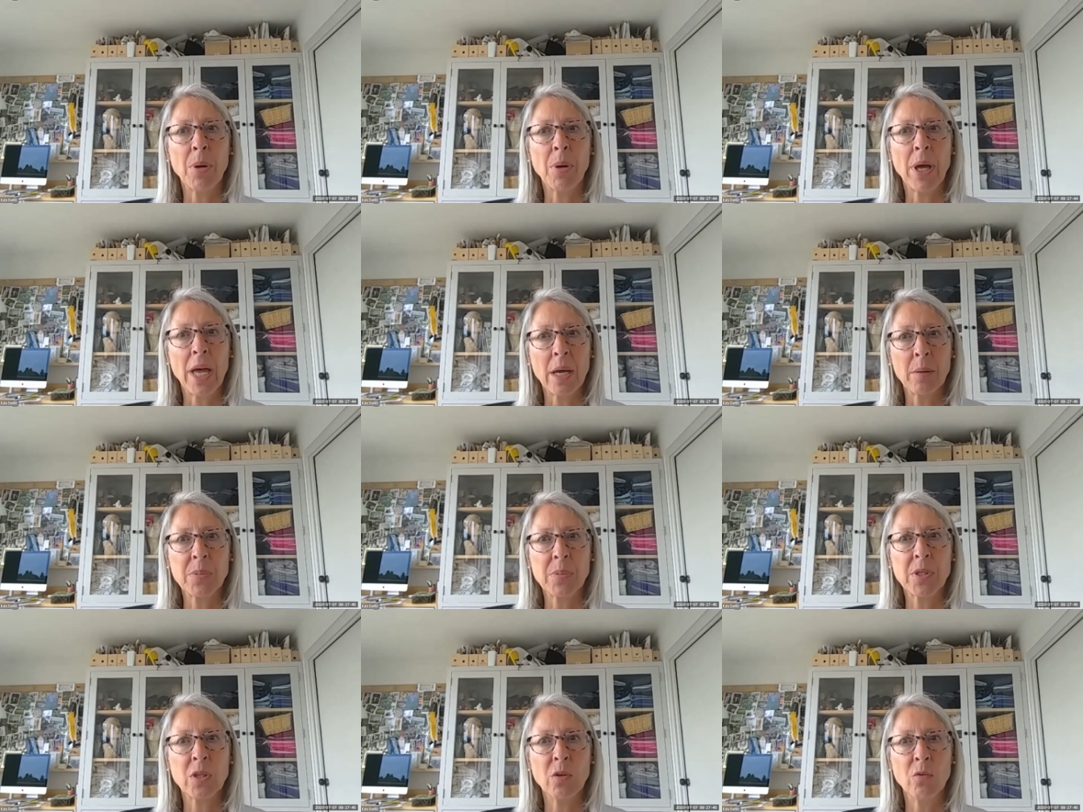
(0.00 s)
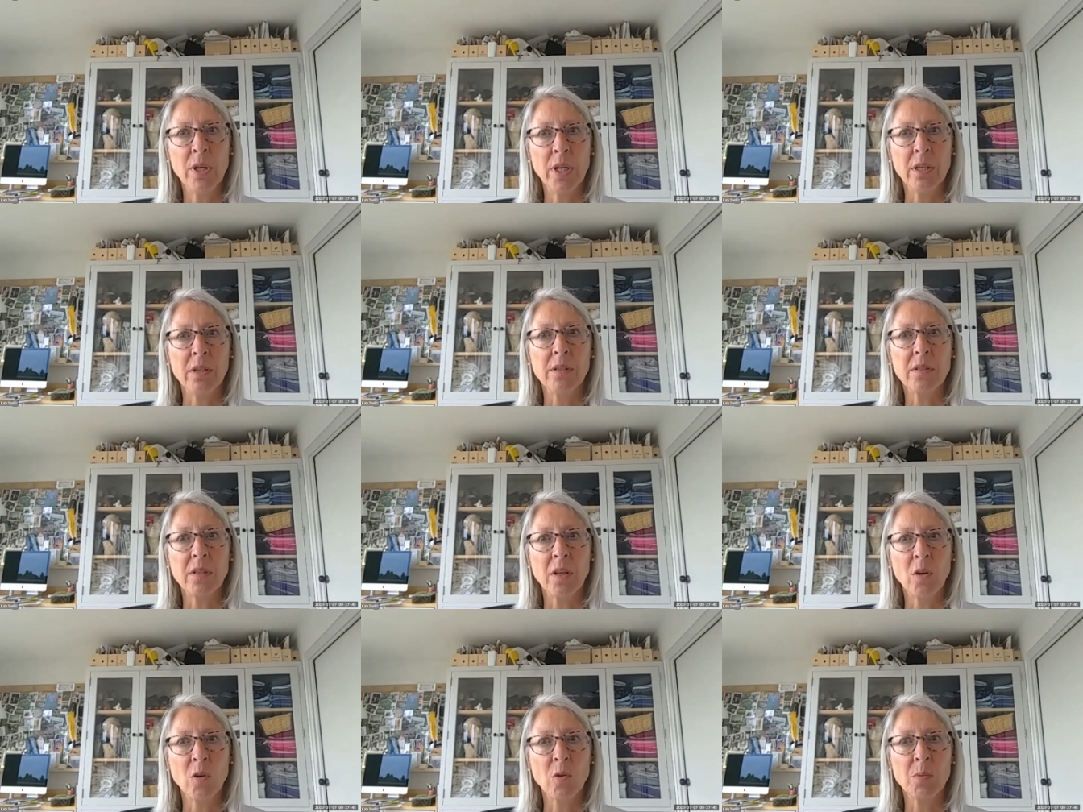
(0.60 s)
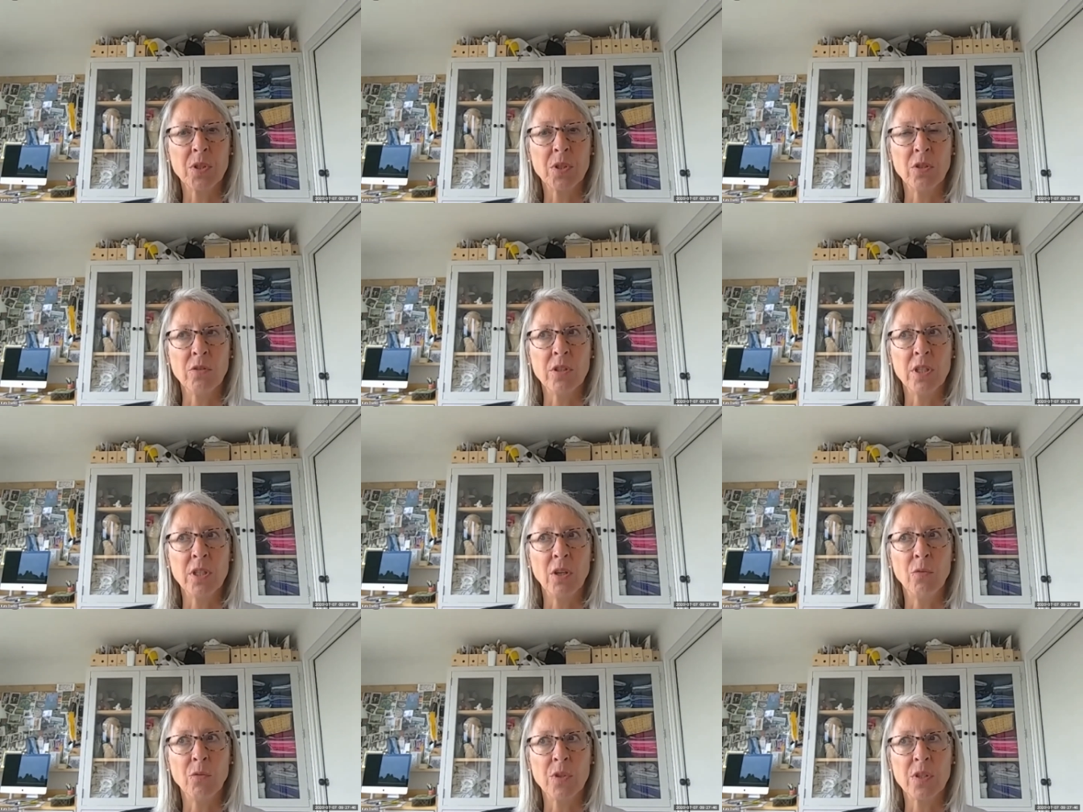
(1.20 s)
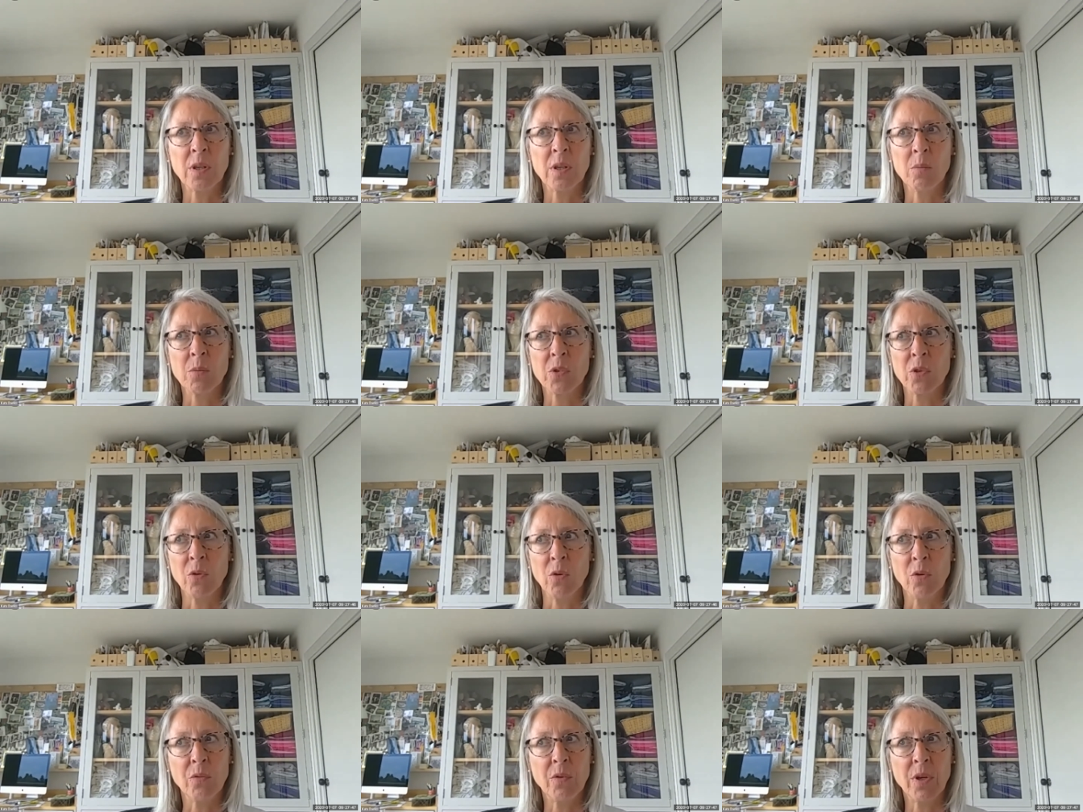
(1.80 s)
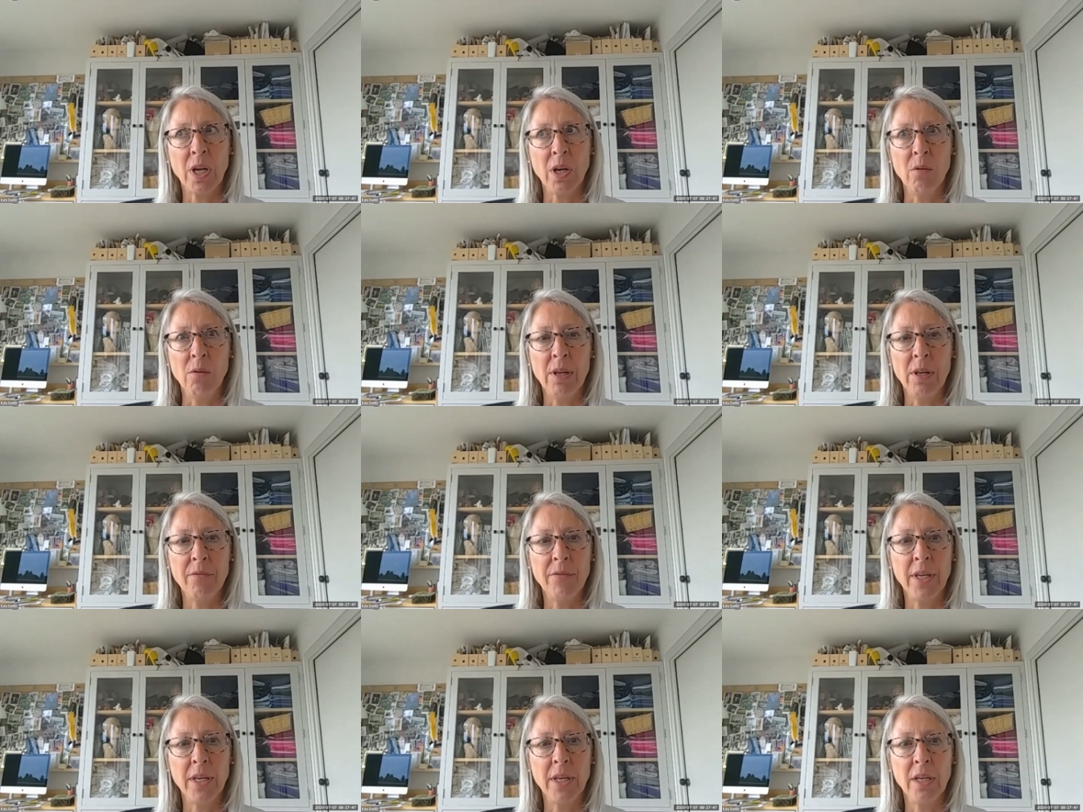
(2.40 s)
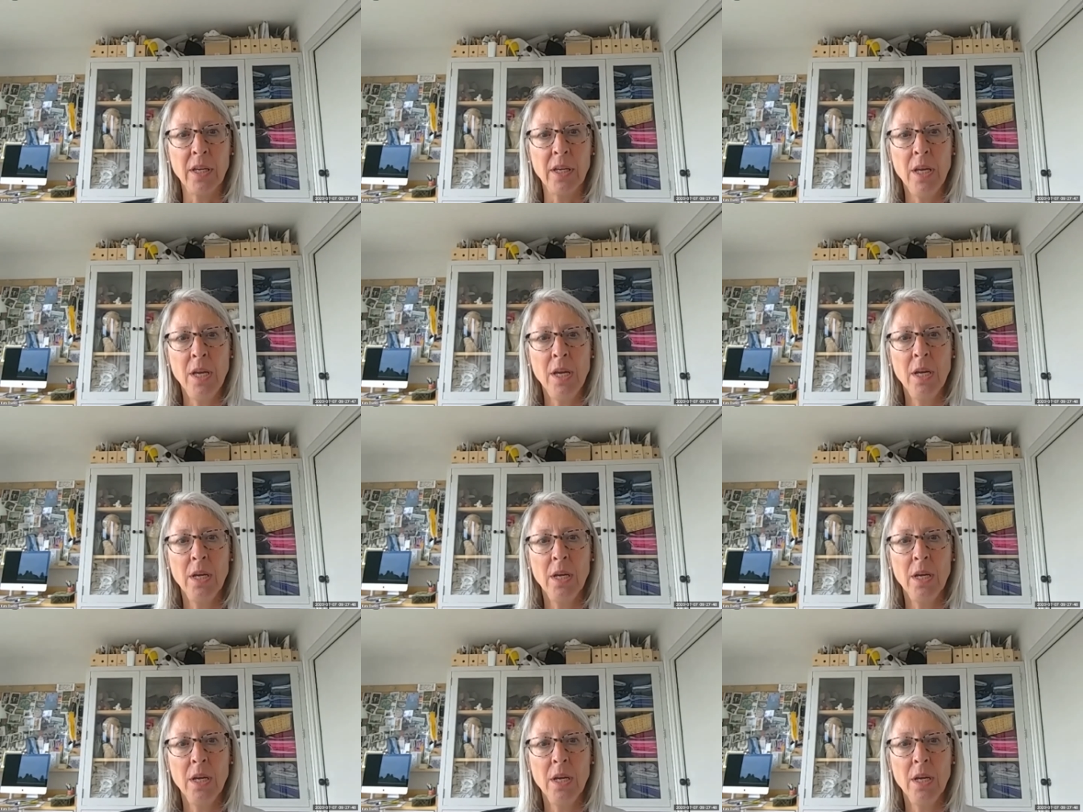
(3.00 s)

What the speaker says: perhaps there is an opportunity for some sort of co-living,